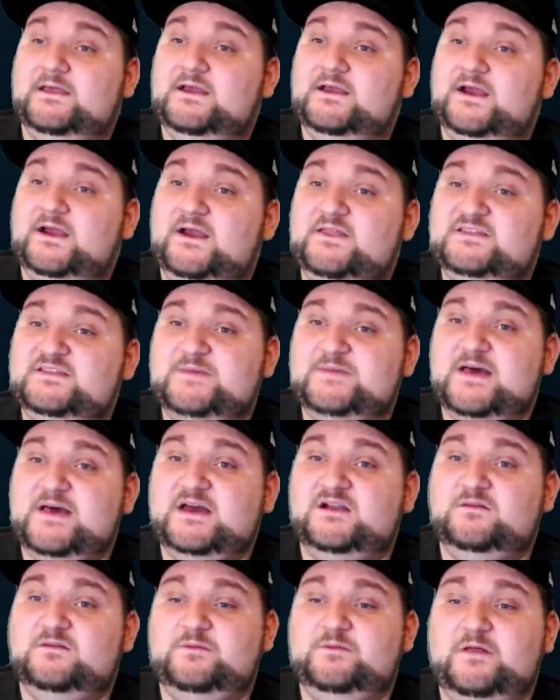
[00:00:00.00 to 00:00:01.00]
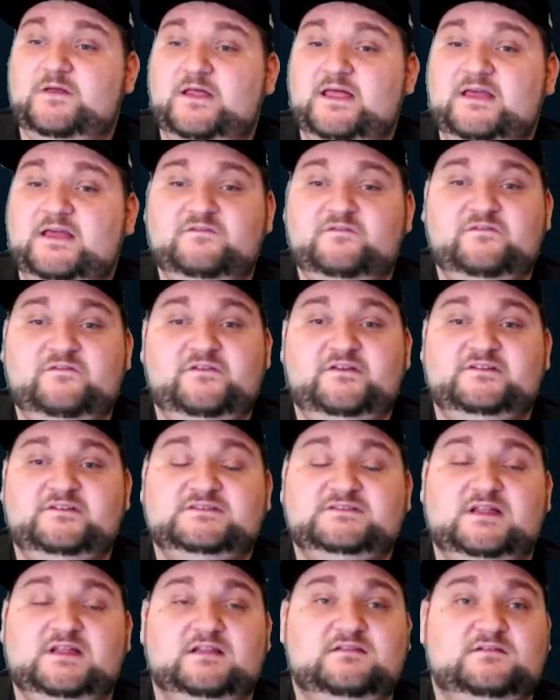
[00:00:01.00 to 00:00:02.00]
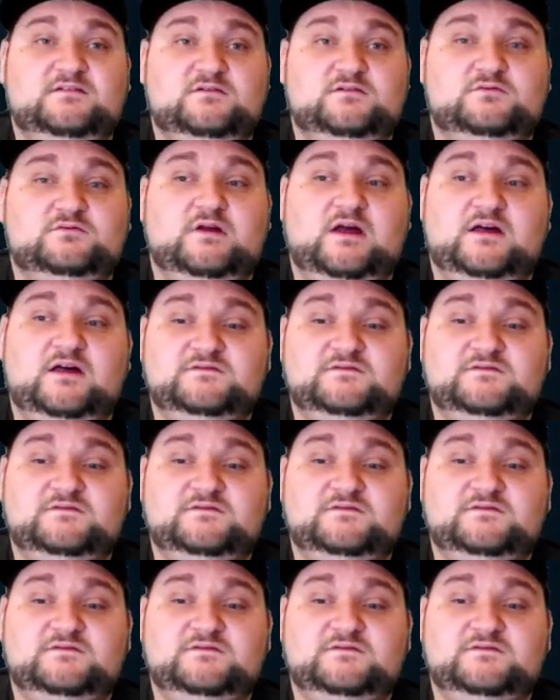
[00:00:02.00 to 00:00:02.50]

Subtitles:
And this battle plan feels a little rough.